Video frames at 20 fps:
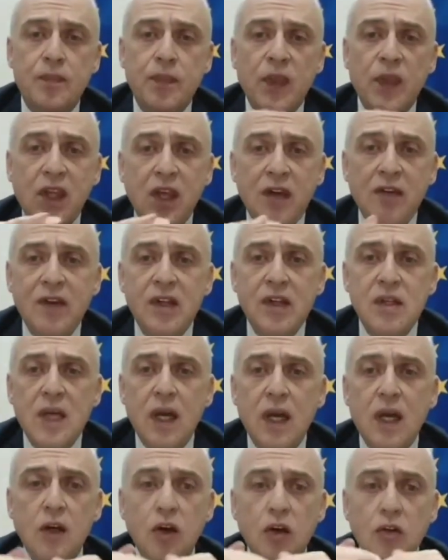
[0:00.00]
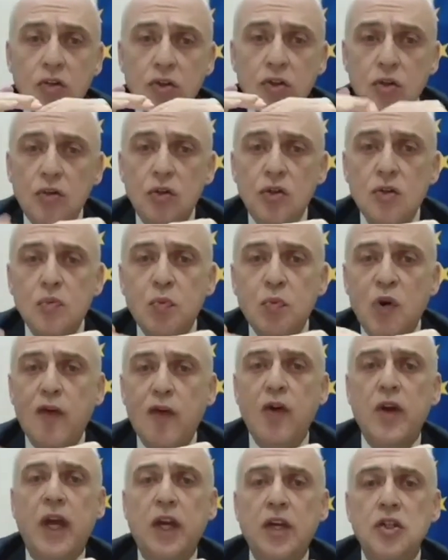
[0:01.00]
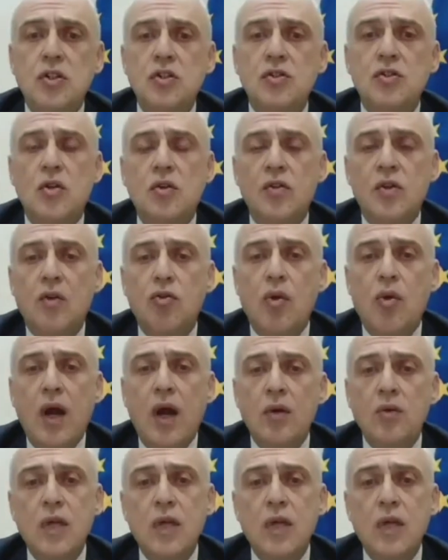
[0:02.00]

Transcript: Given the continuous provocations on the ground,